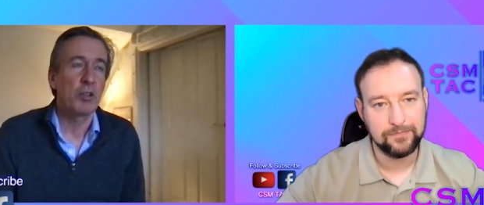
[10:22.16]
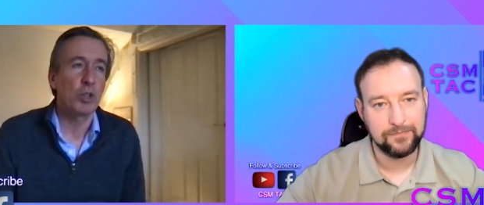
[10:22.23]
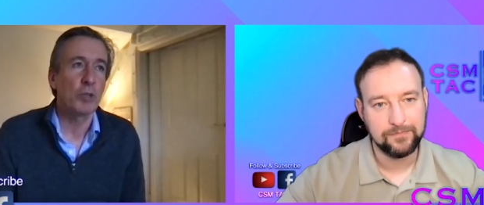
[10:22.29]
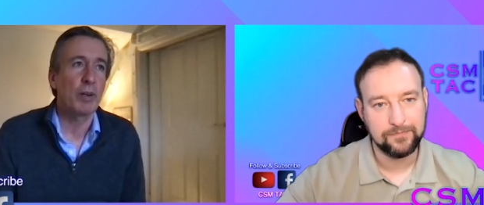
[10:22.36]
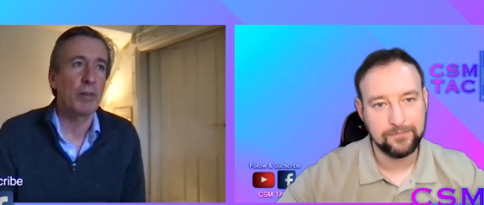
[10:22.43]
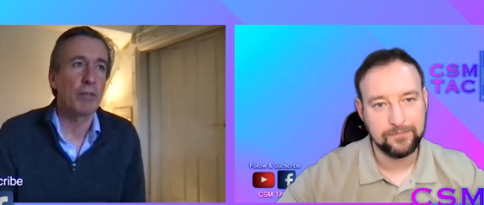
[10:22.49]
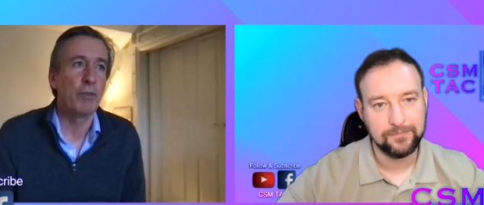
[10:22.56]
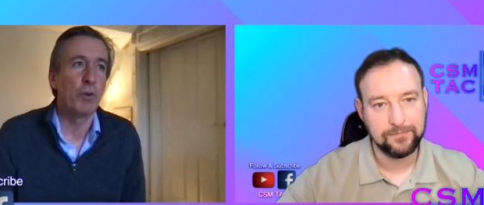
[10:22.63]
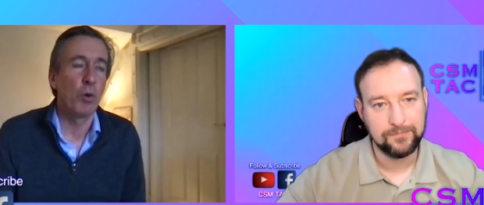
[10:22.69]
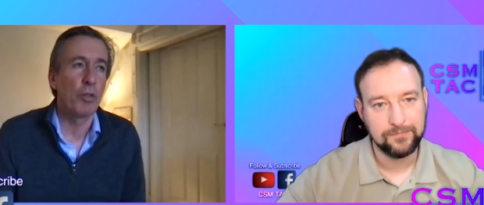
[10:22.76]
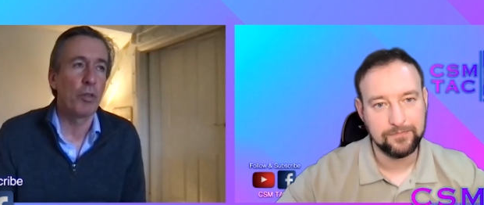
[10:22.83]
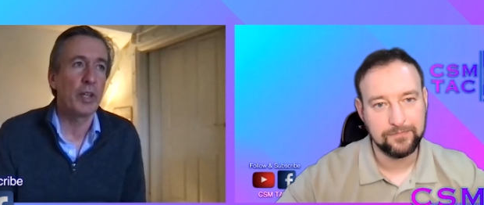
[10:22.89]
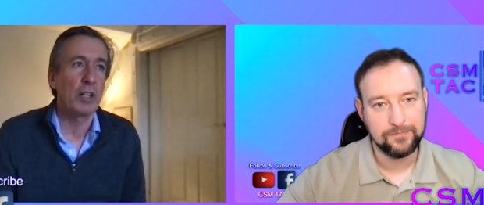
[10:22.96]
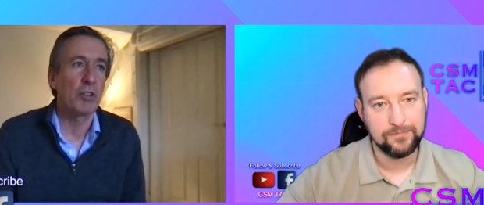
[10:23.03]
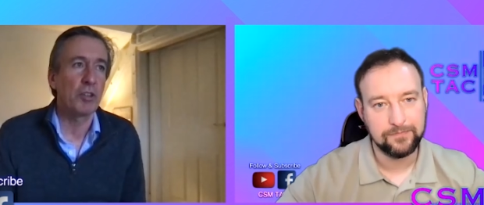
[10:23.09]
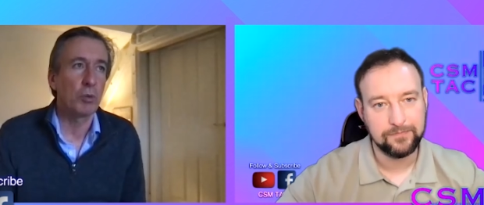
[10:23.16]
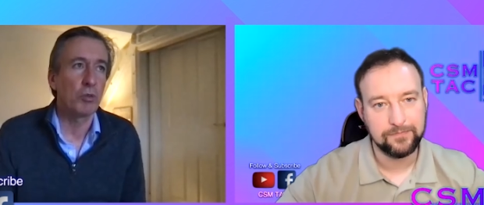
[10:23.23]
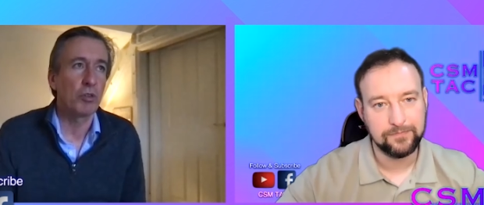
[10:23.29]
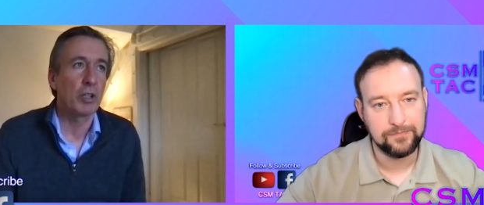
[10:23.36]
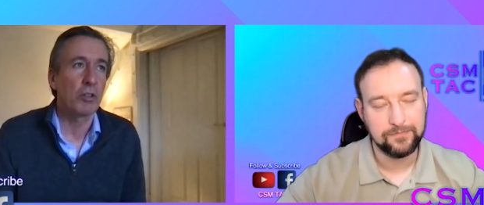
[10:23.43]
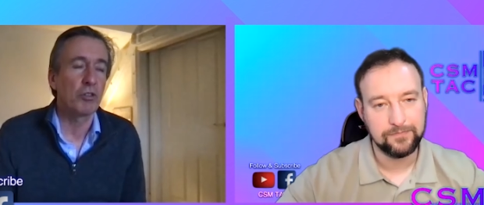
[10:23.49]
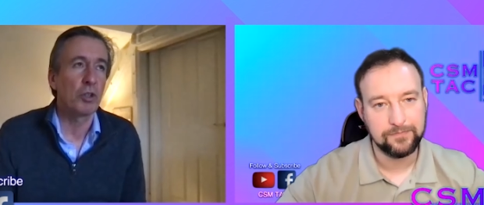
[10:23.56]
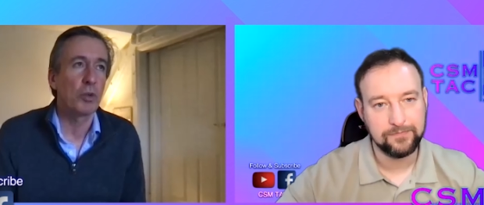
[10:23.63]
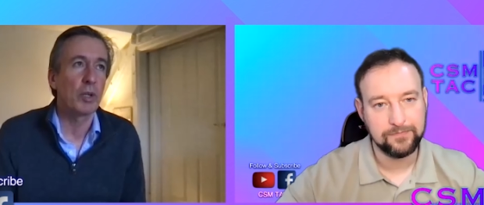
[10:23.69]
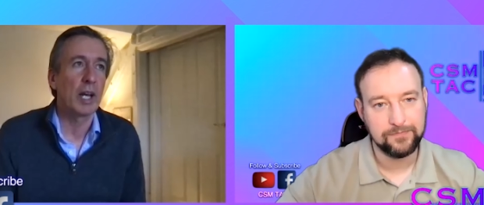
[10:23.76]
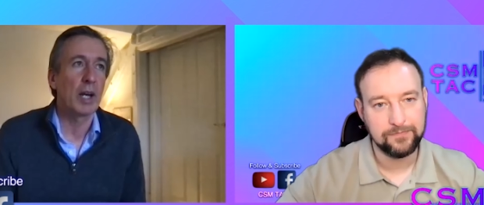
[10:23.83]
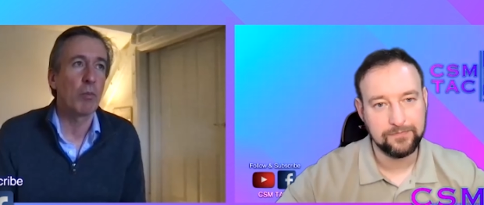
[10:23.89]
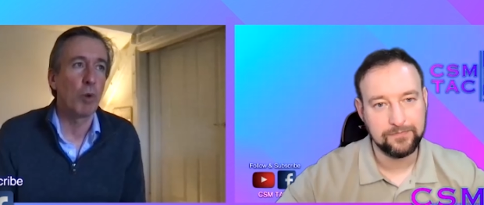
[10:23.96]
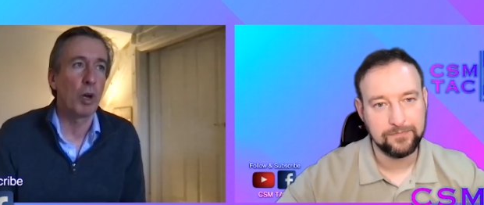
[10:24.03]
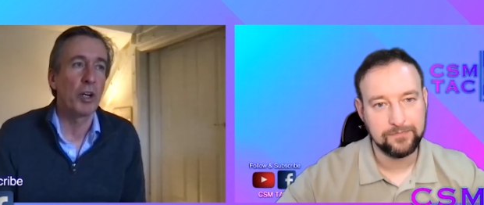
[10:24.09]
Speaker 1: about four things he was going to do.
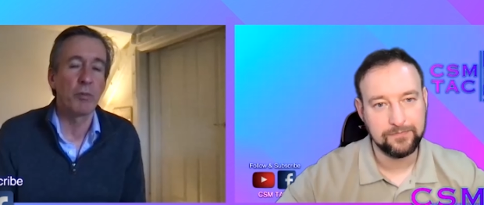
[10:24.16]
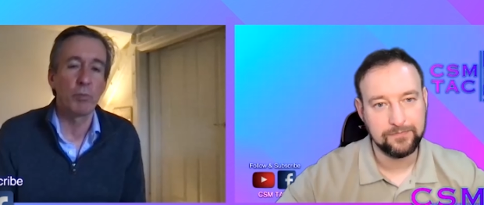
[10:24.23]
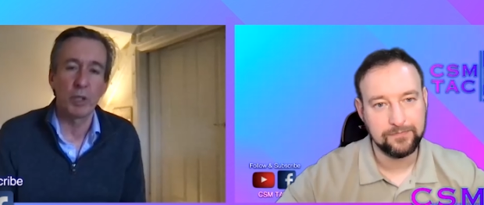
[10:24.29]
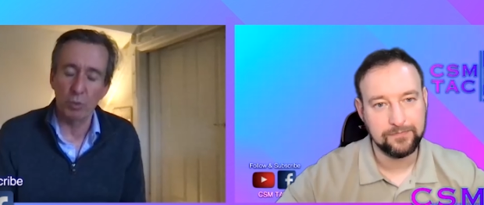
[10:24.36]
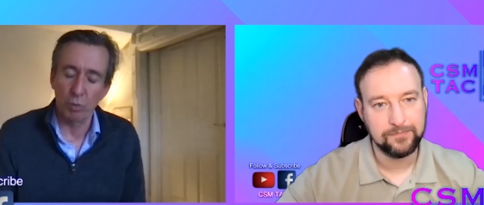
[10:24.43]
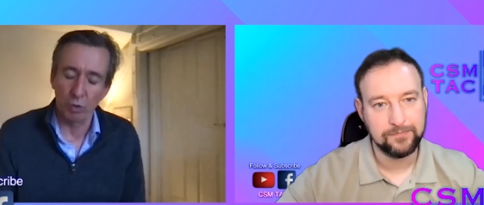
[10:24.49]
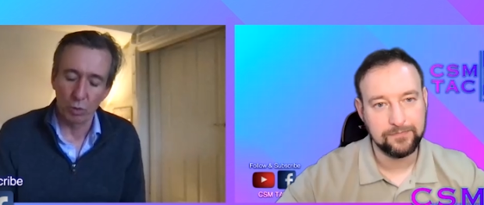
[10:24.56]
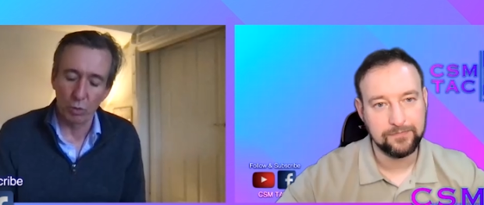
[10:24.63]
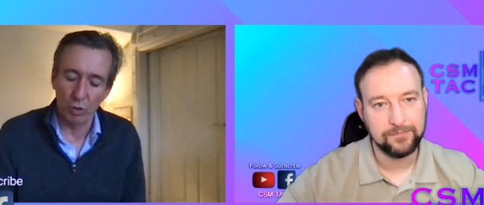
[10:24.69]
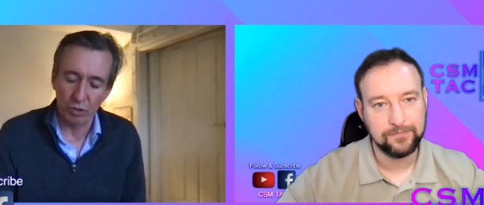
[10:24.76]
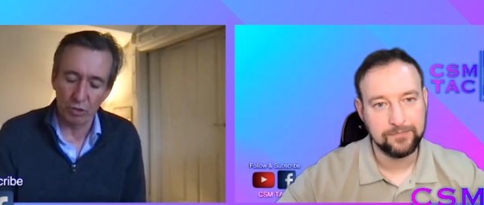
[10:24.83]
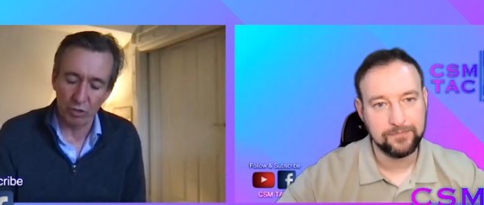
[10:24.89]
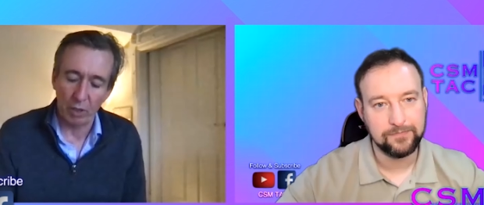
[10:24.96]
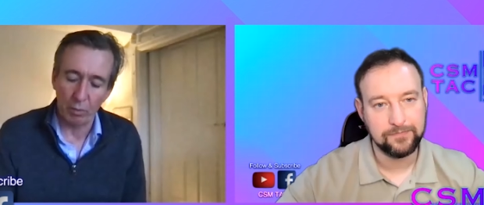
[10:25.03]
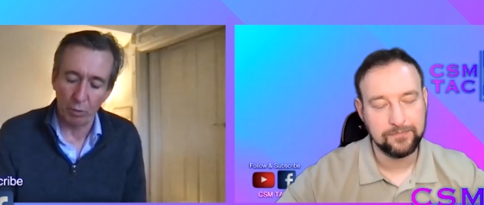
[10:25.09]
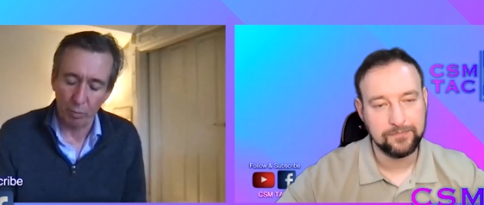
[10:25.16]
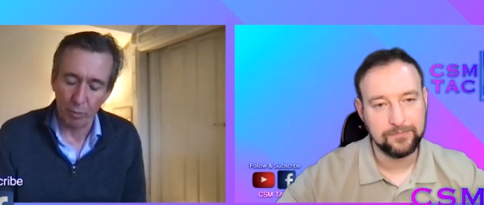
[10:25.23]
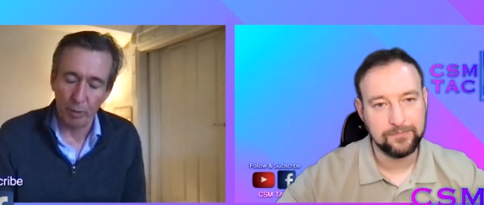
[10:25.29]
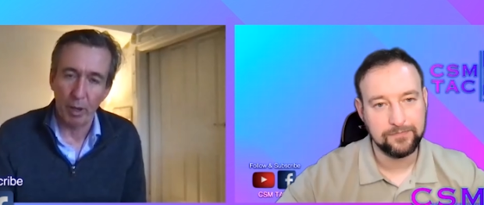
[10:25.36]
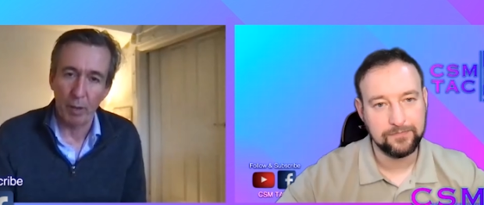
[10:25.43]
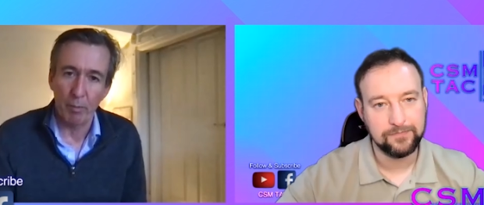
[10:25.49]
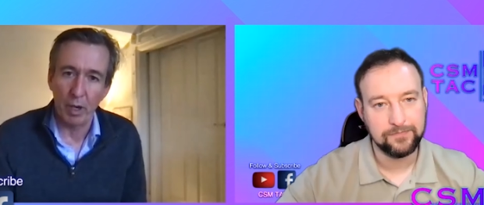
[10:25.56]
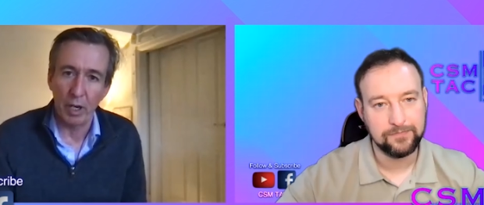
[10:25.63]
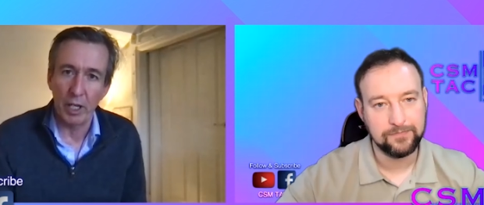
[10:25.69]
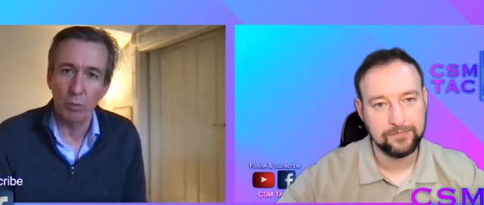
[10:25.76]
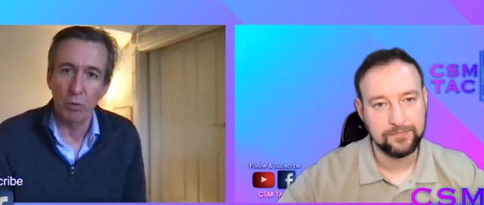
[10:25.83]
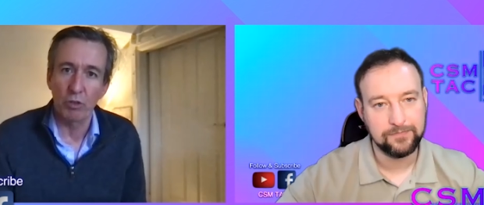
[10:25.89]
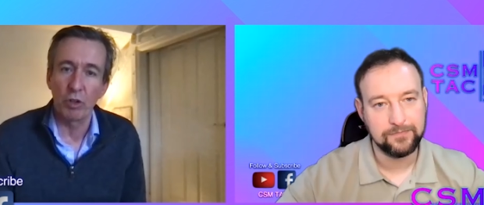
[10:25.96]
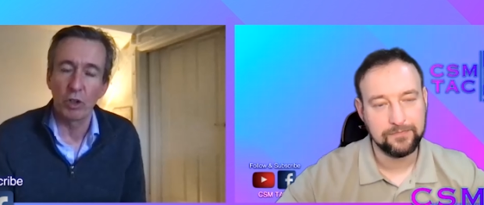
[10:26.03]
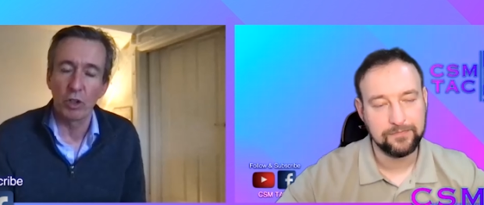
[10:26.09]
And one of which was always stuck with me in my mind
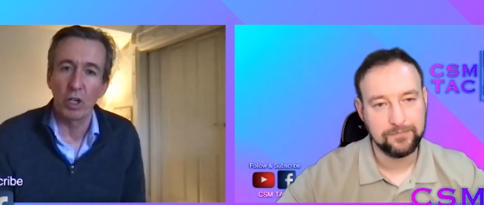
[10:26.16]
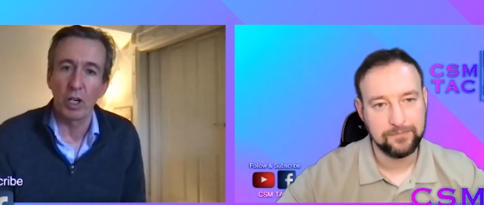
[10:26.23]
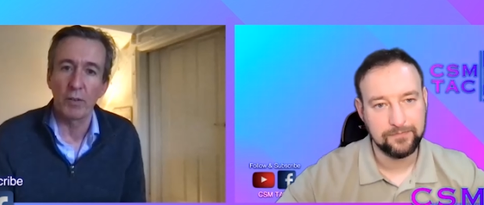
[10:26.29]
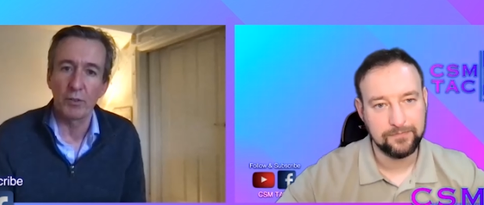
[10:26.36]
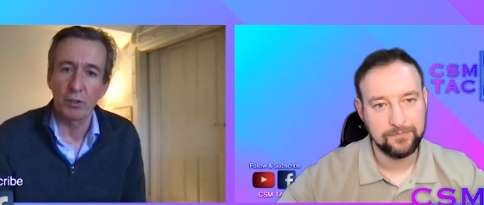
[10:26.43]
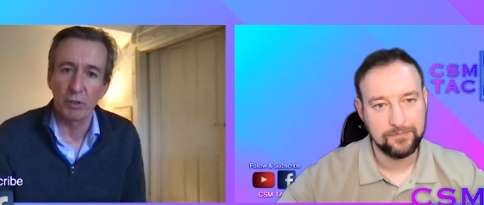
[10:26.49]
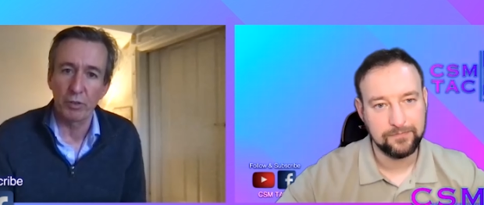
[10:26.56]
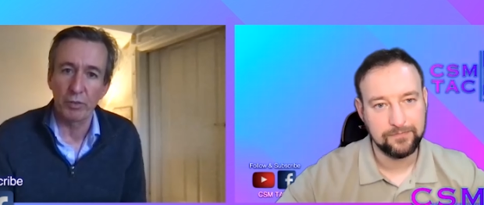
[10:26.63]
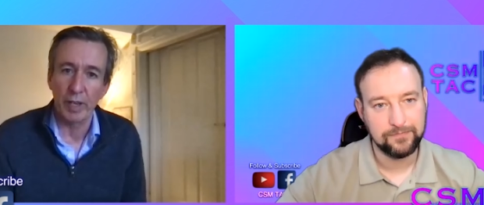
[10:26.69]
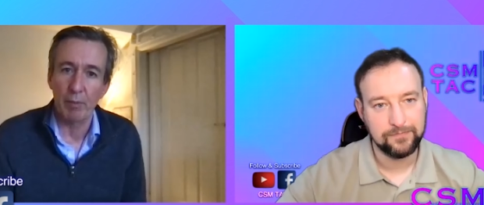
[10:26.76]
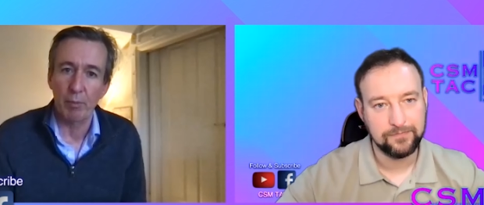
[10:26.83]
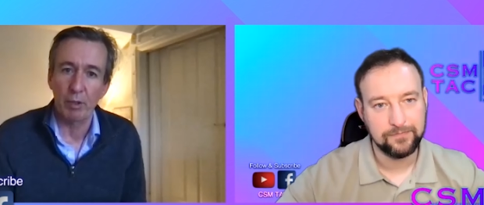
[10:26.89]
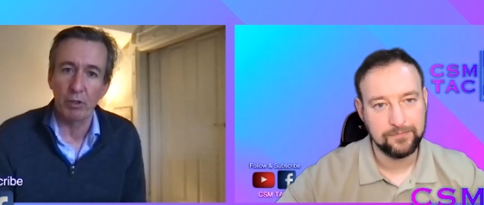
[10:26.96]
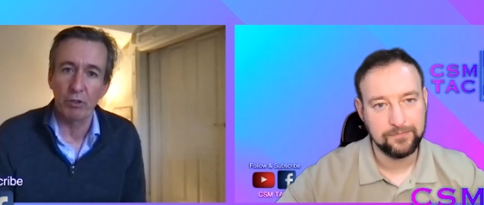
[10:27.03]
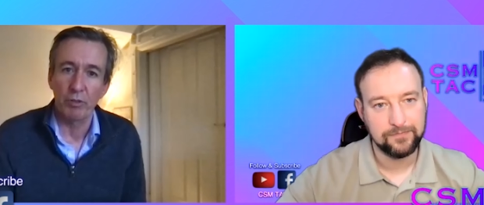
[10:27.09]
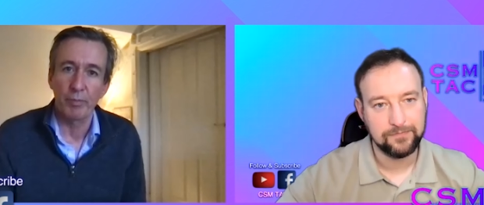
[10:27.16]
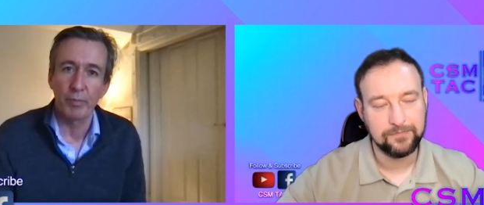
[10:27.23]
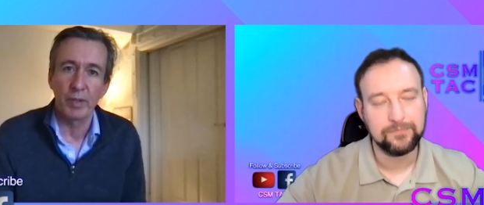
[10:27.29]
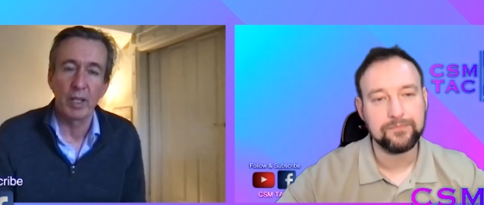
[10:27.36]
was look after his families.